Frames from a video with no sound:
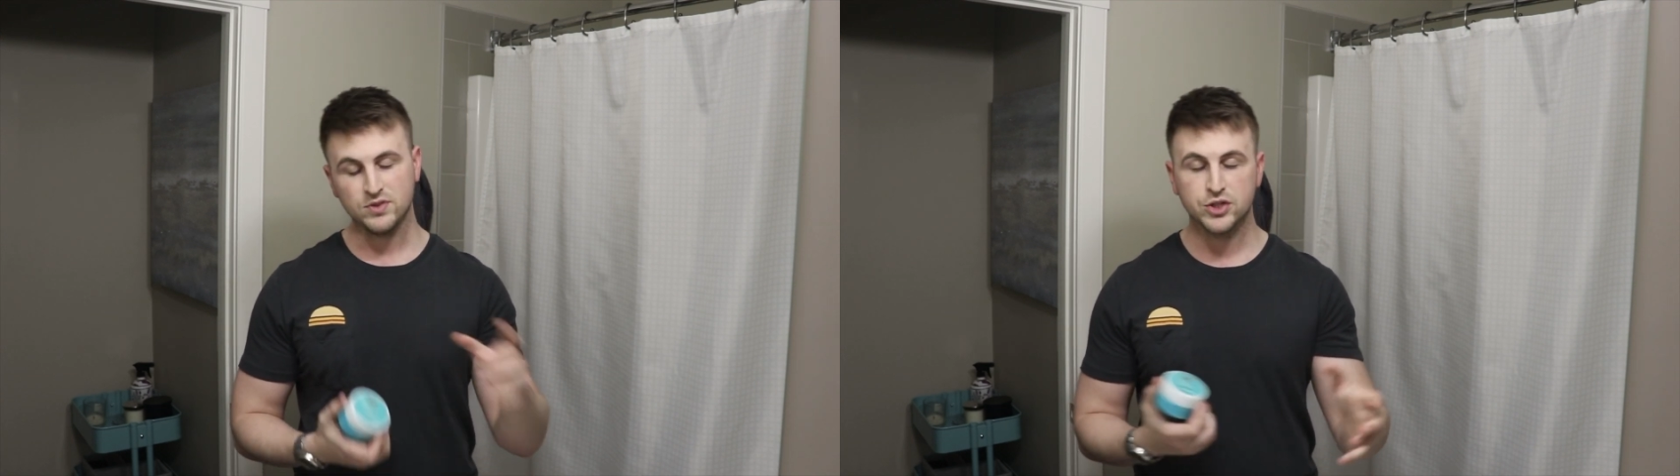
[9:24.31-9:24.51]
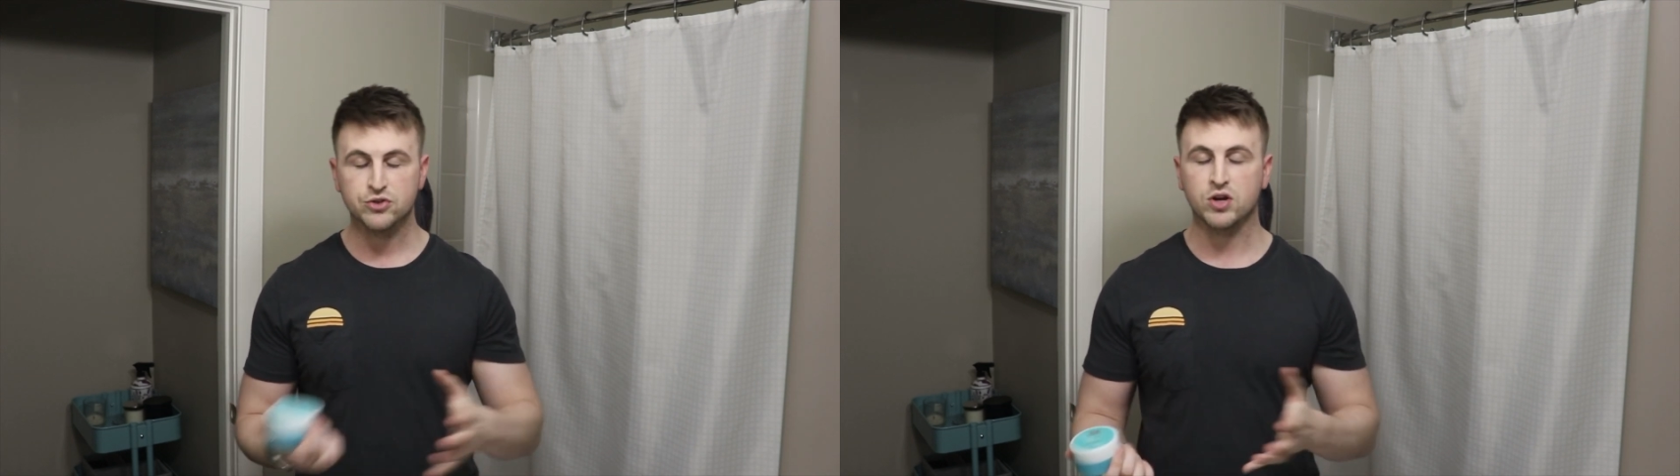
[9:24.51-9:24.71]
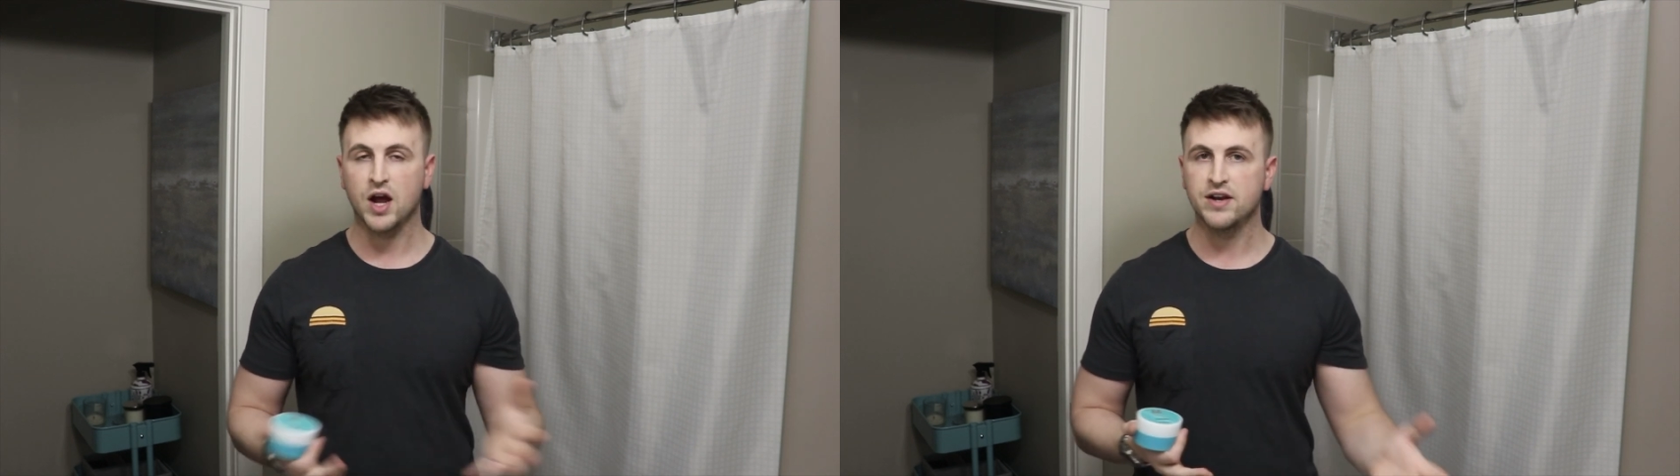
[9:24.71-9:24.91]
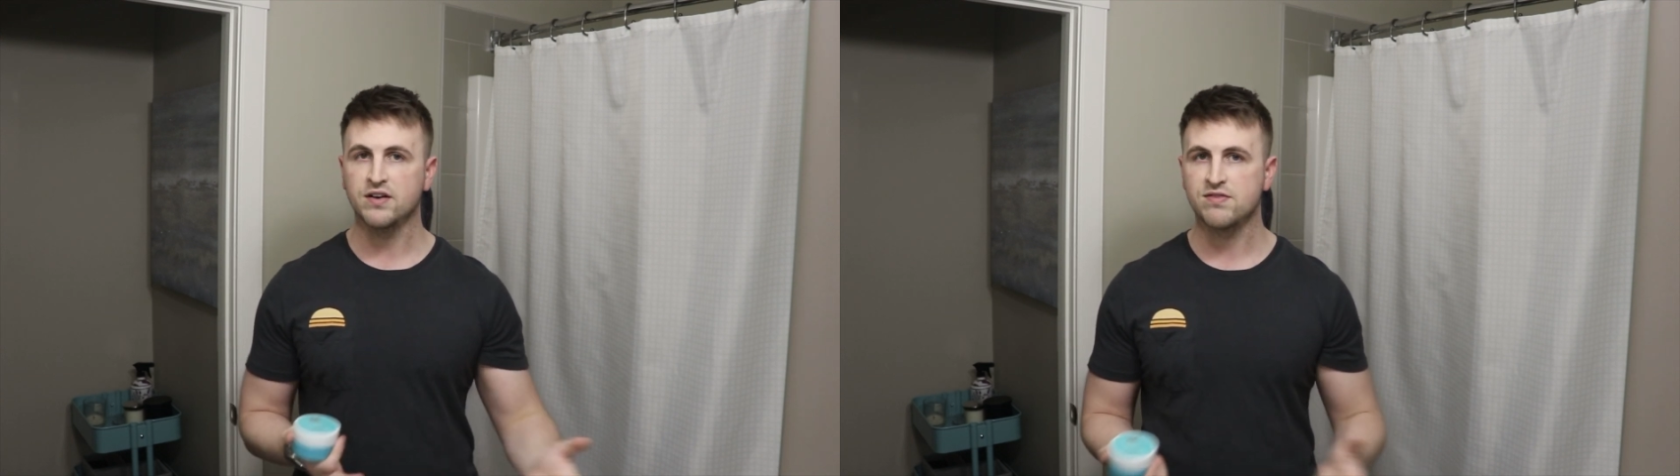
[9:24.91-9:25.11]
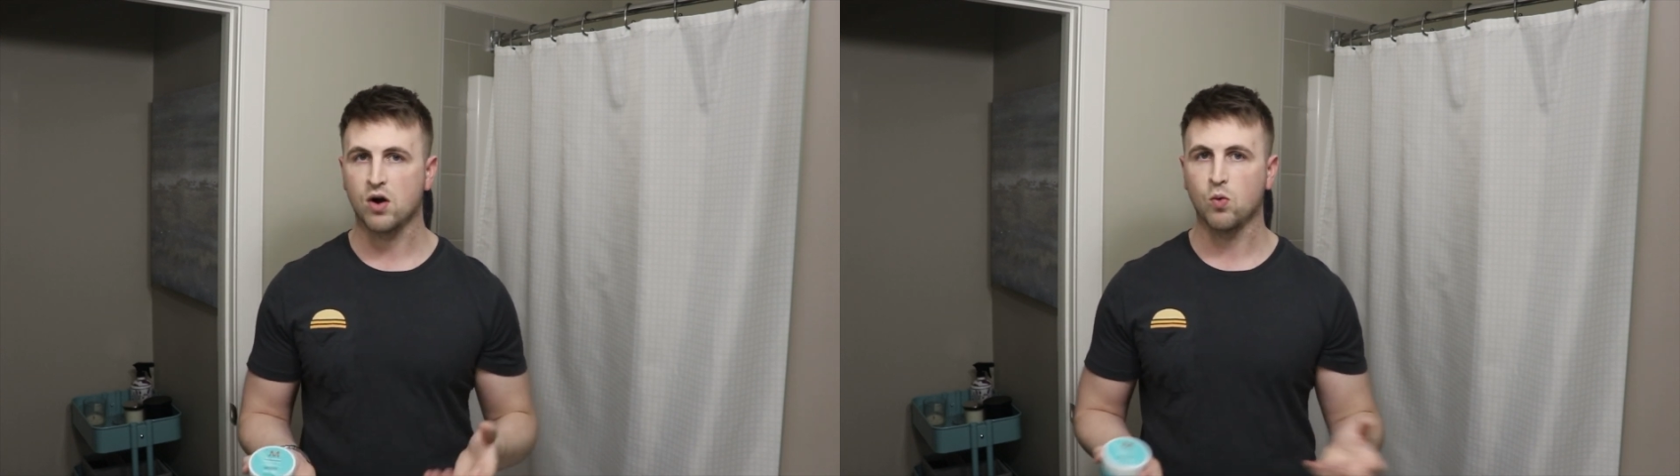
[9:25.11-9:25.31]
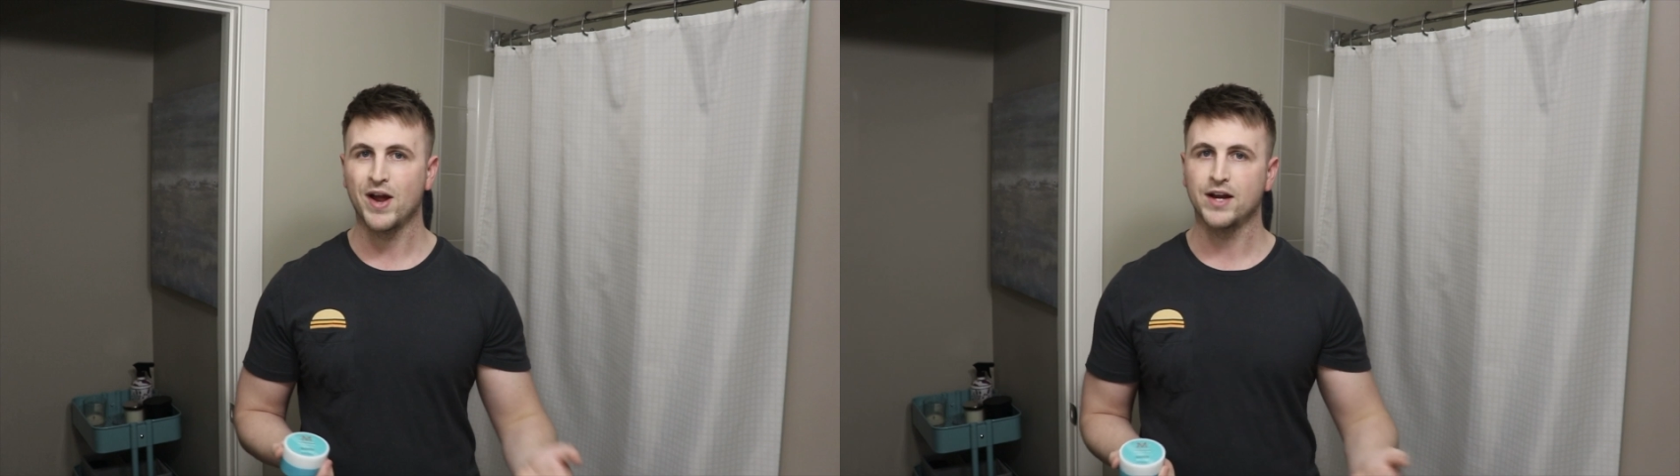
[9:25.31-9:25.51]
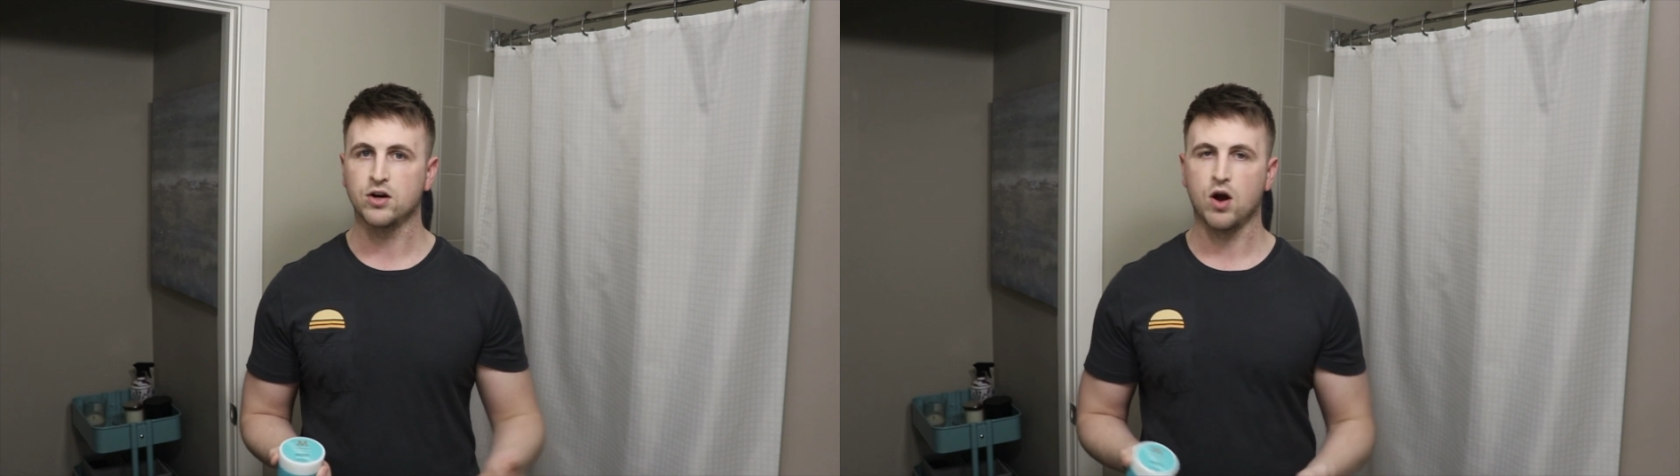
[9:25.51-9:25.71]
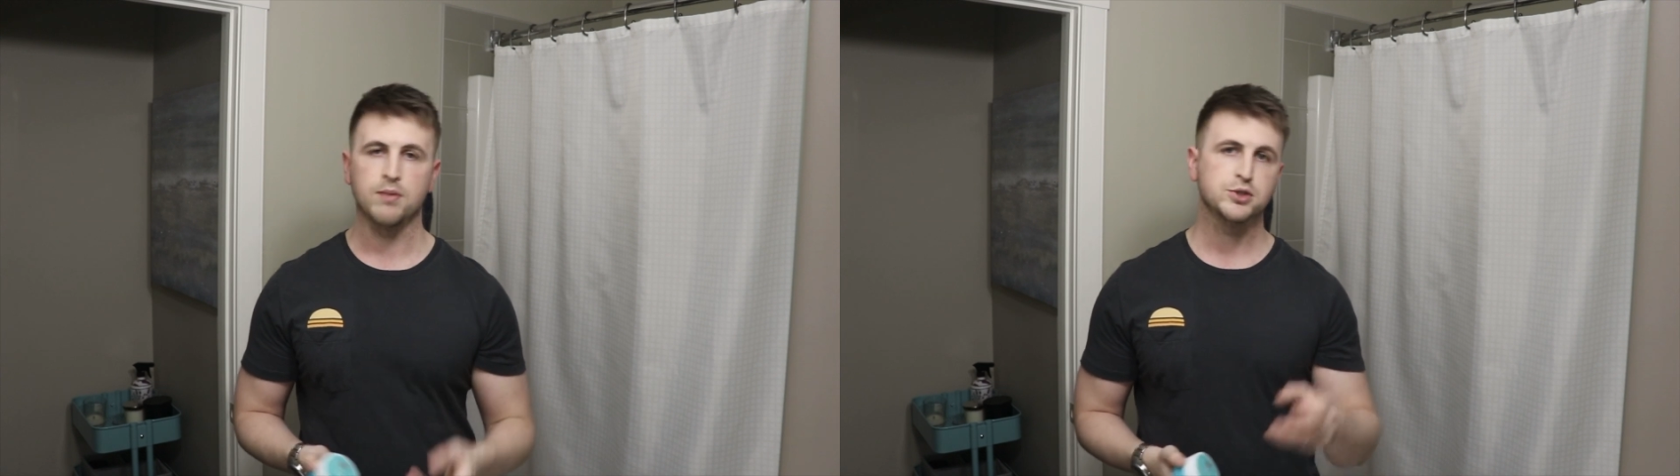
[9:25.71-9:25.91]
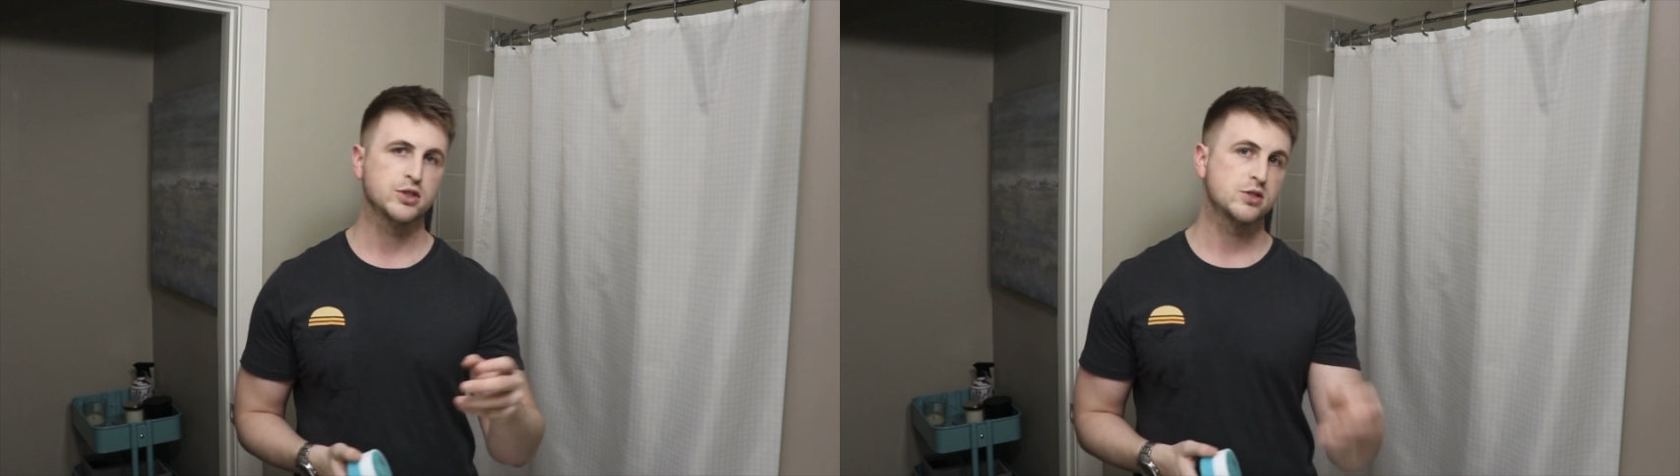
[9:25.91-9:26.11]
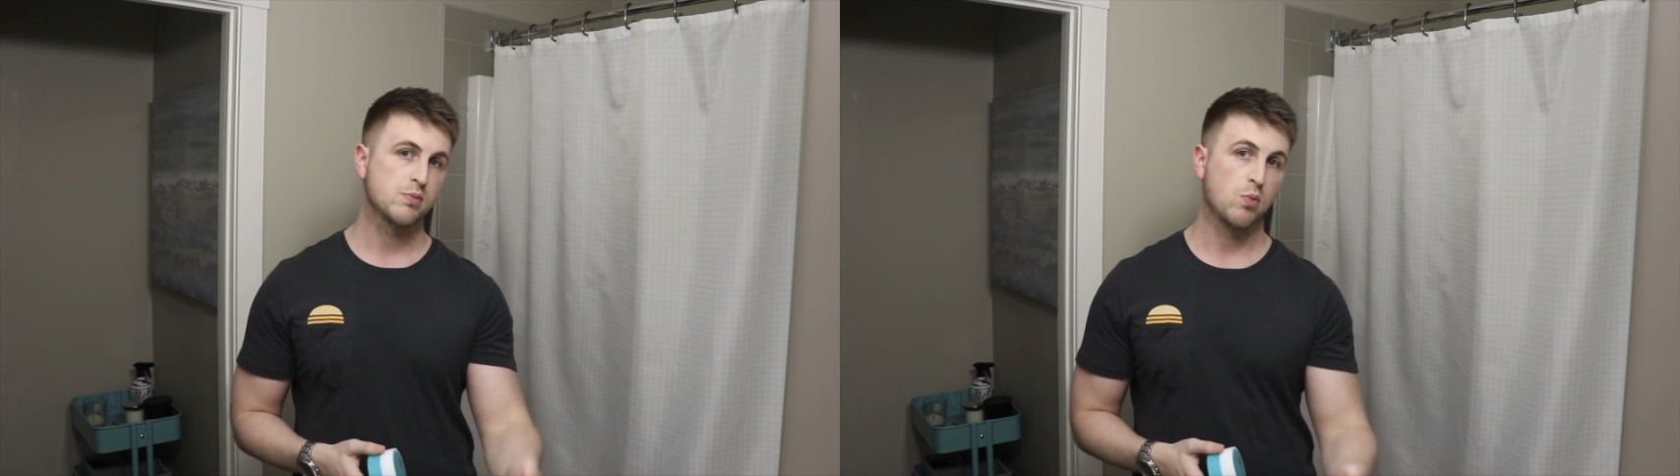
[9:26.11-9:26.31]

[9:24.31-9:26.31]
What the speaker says: you kind of are weighing your options,